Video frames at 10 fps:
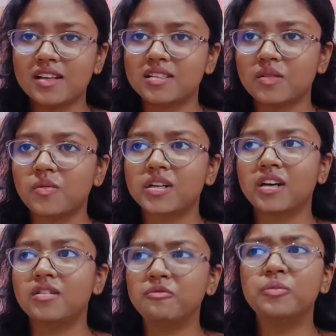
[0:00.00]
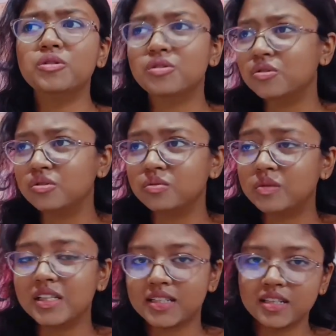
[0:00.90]
You can ask them, what kind of books
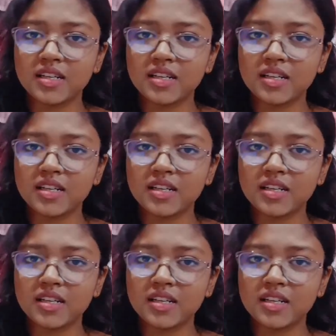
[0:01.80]
do you